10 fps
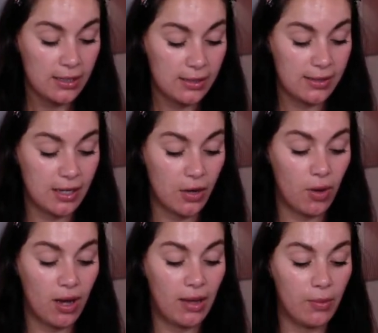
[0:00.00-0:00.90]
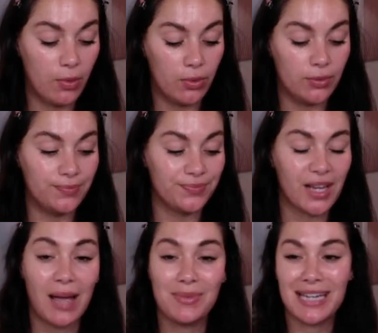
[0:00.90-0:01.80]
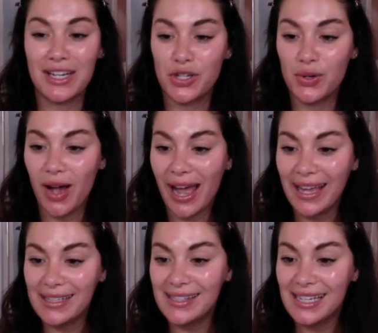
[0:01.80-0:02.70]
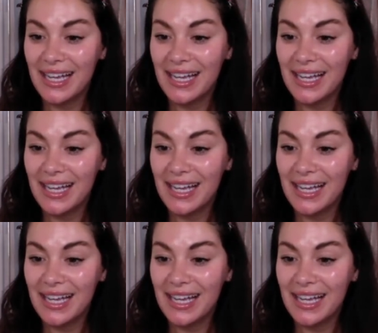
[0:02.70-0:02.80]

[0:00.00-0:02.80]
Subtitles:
So I will update you guys.